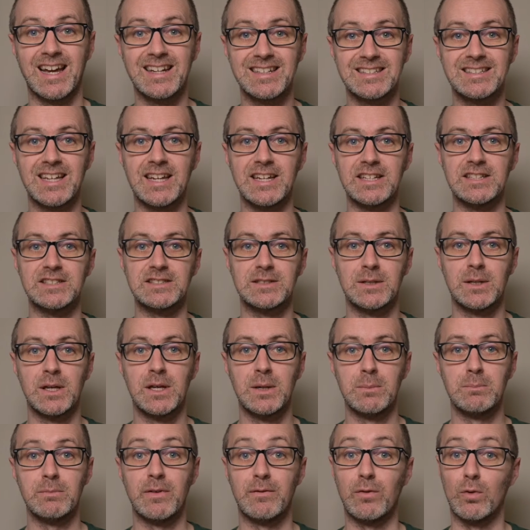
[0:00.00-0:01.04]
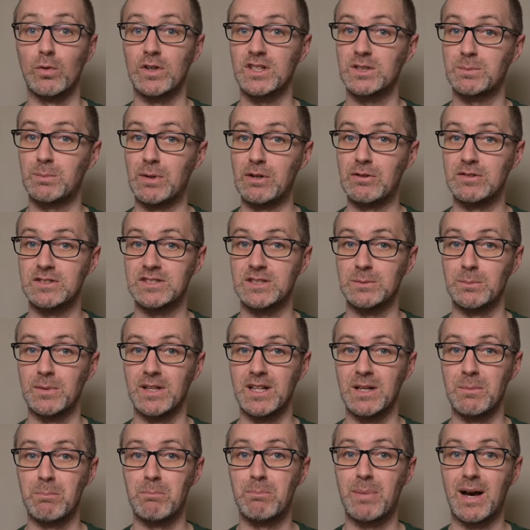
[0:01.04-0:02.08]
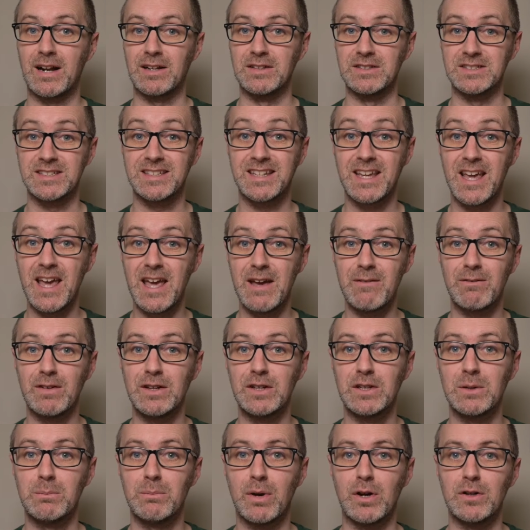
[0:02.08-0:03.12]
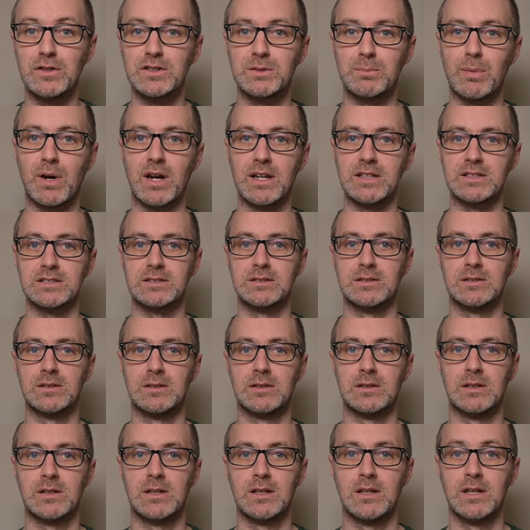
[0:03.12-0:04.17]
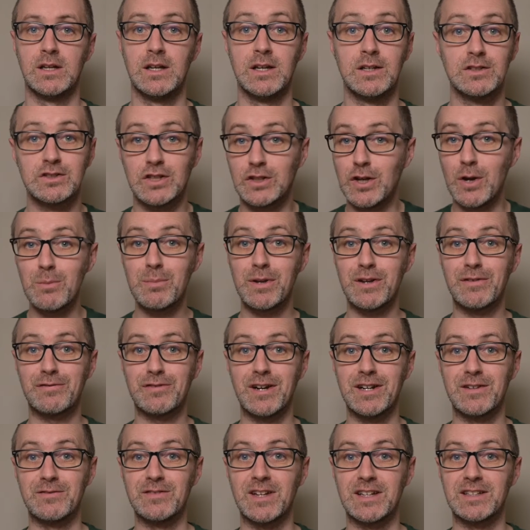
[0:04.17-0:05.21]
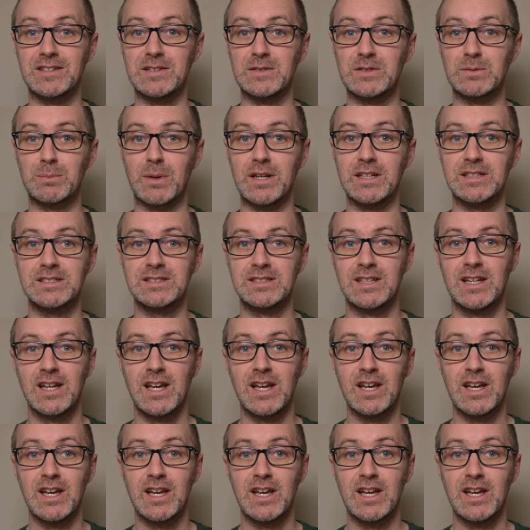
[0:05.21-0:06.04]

and tastes before experiencing them in a balanced, carefully composed bite. So don't be afraid of negative space.